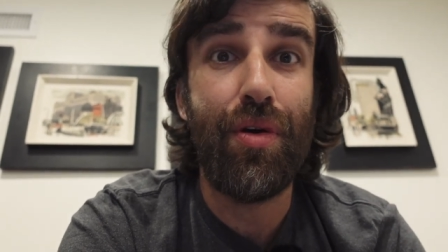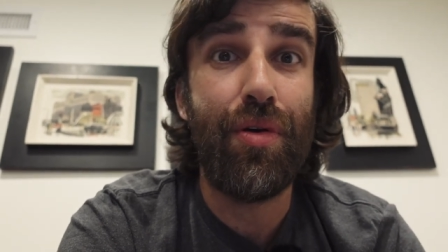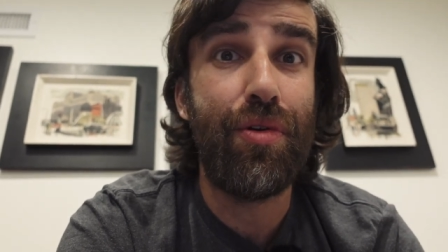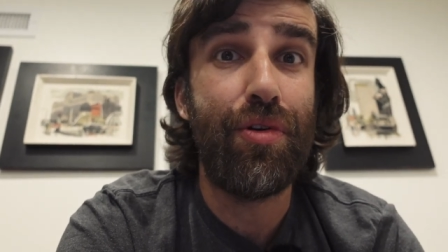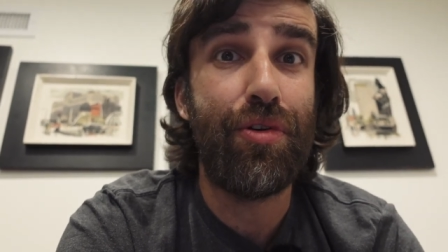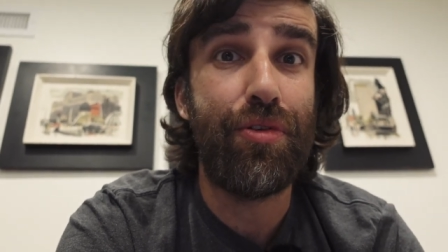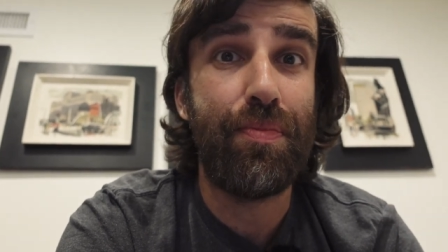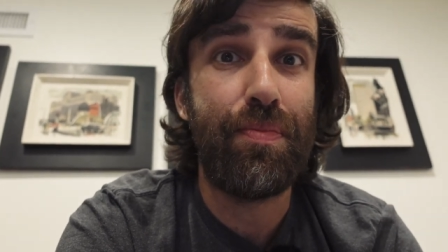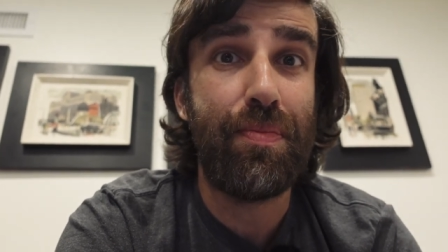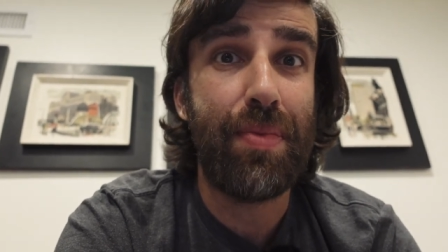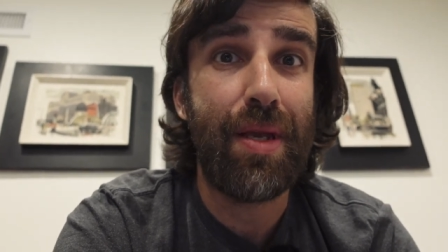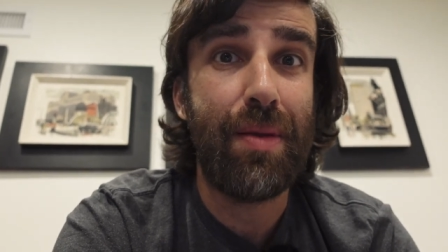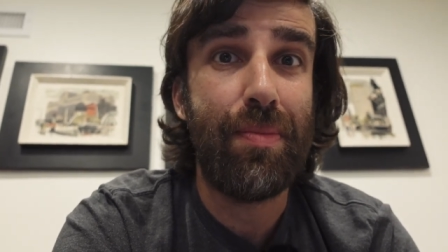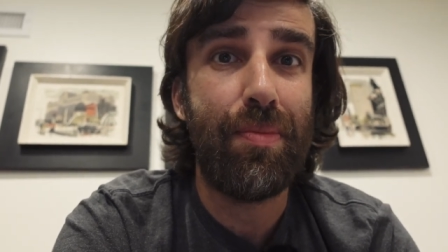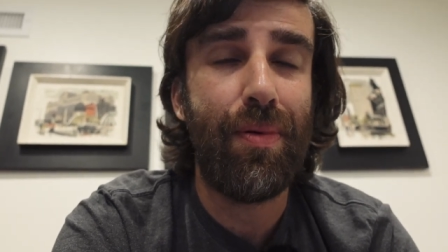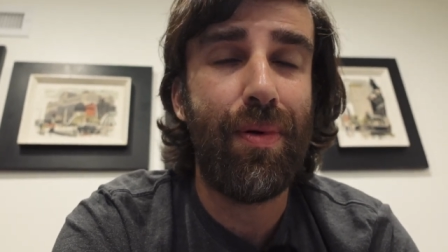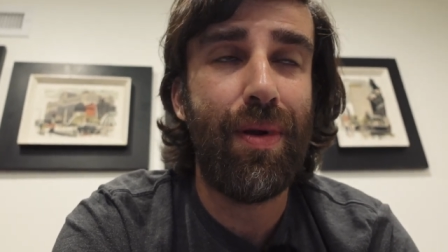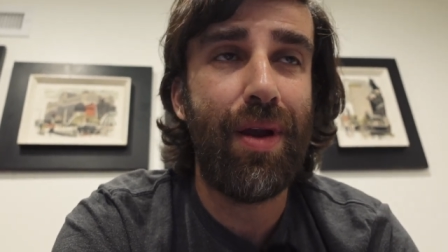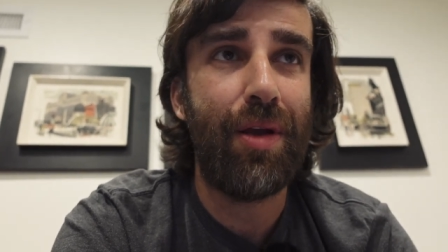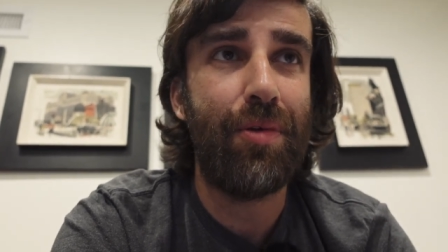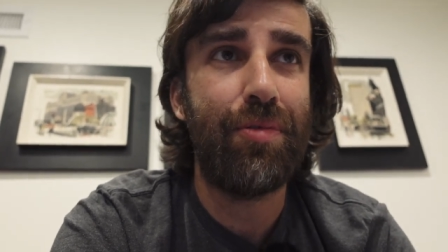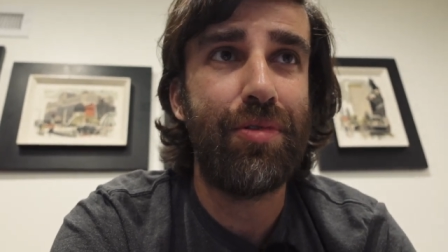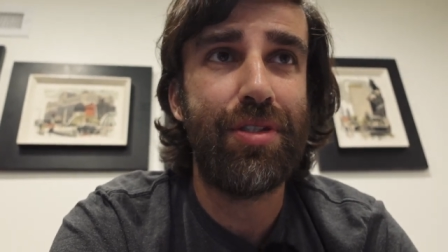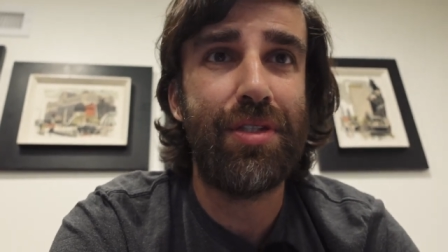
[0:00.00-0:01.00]
those people.
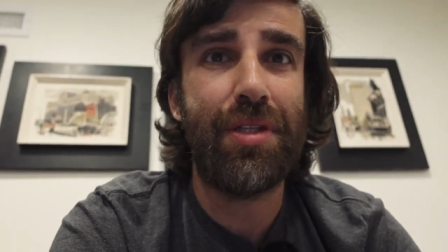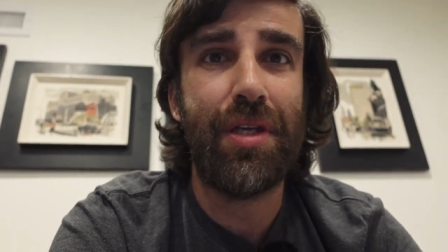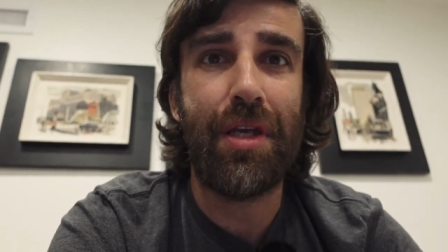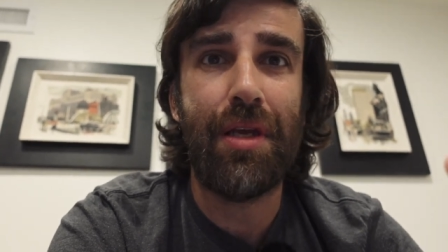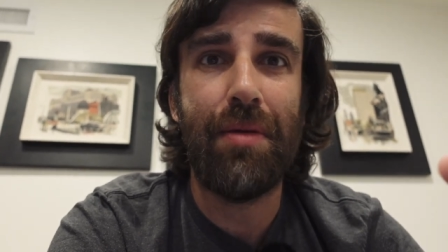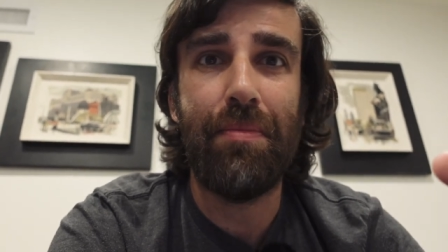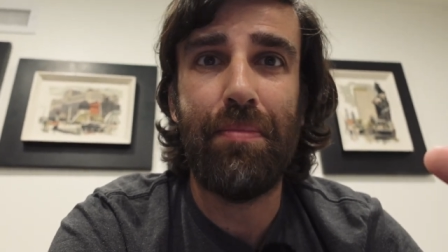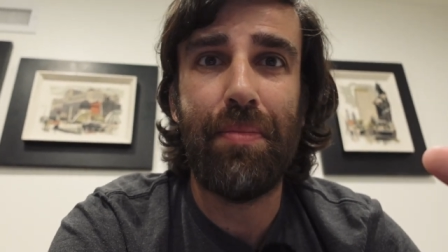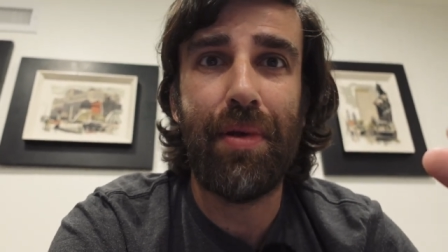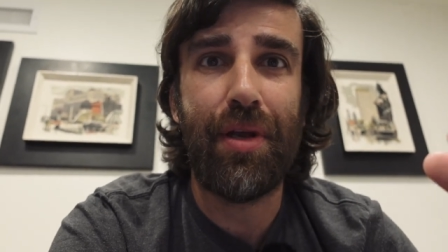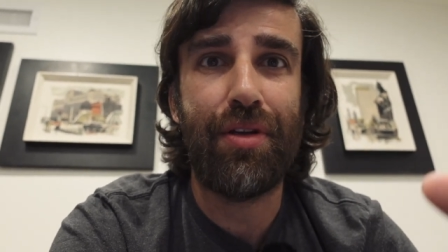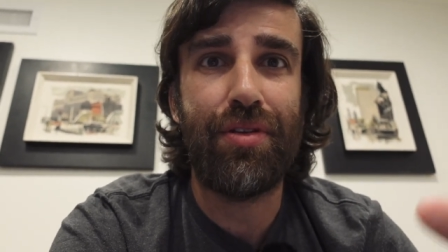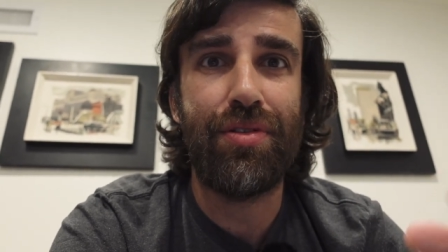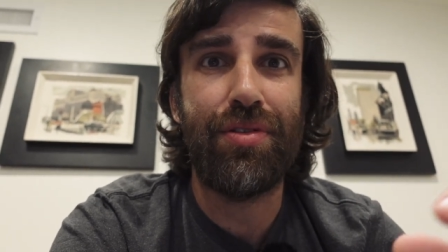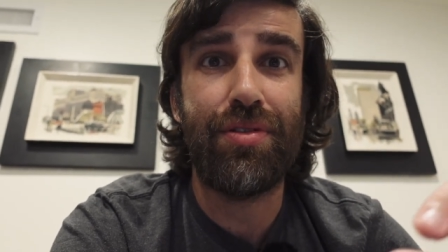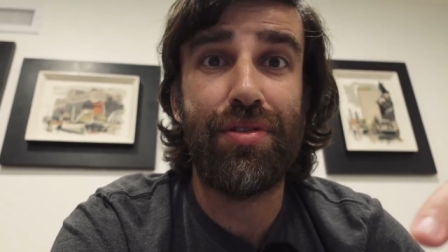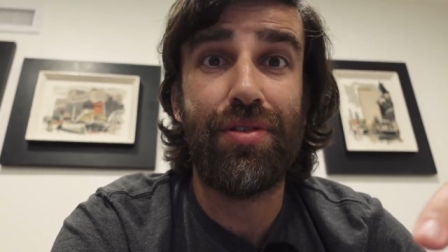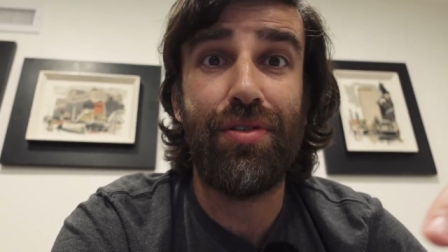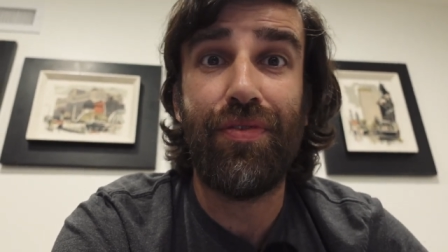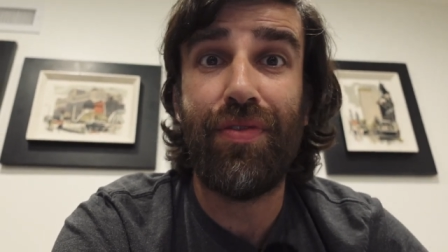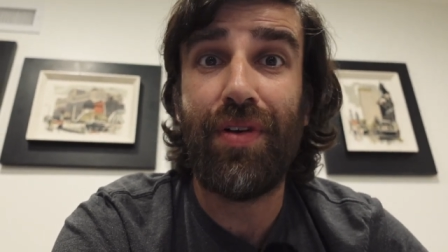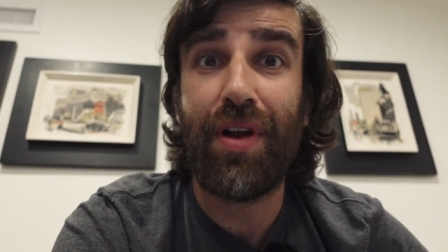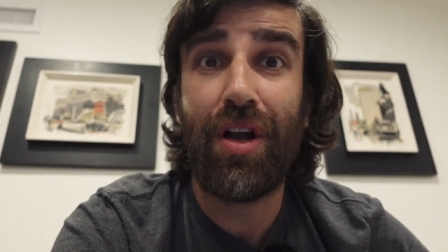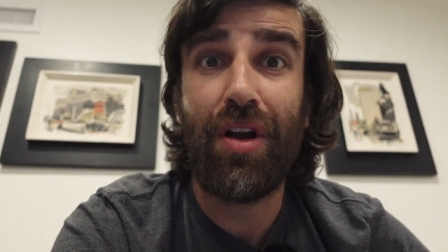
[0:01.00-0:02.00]
I was taking
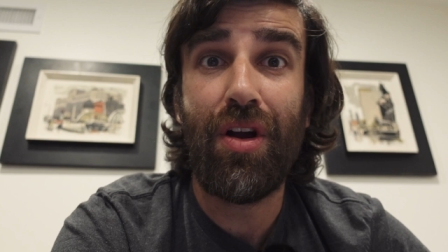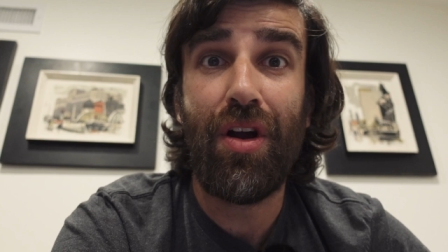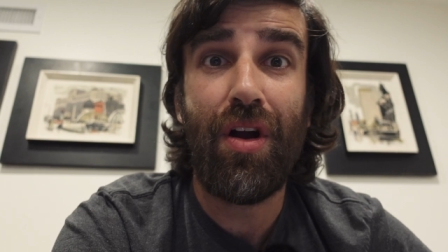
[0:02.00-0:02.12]
pictures of a